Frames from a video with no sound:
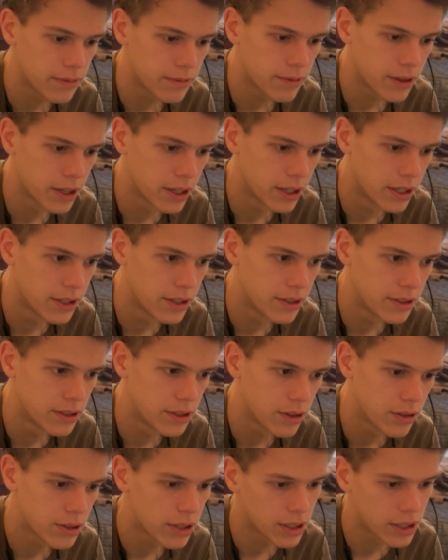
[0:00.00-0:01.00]
And
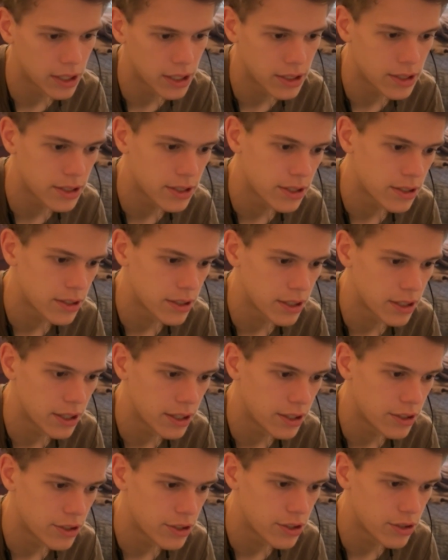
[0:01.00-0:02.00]
okay, yes,
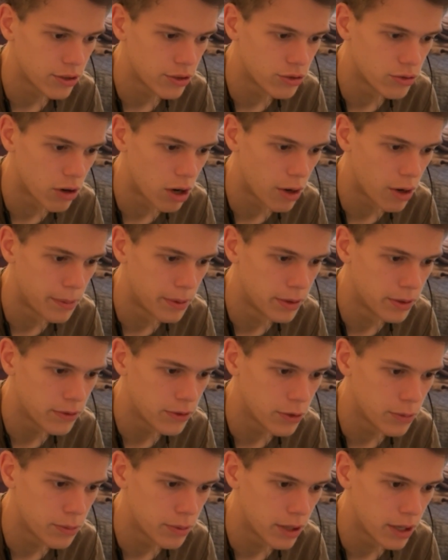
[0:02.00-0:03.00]
still drawable if
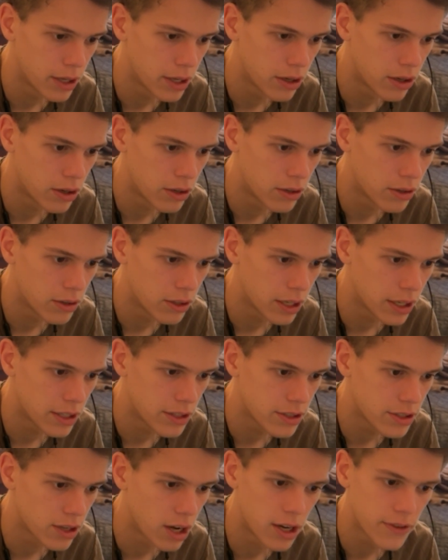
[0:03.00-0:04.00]
you play like
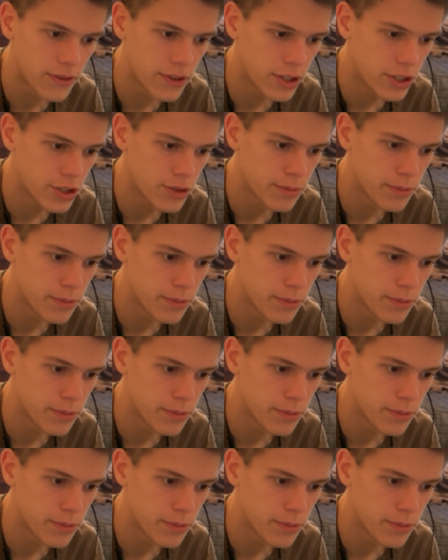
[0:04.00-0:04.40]
stockfish,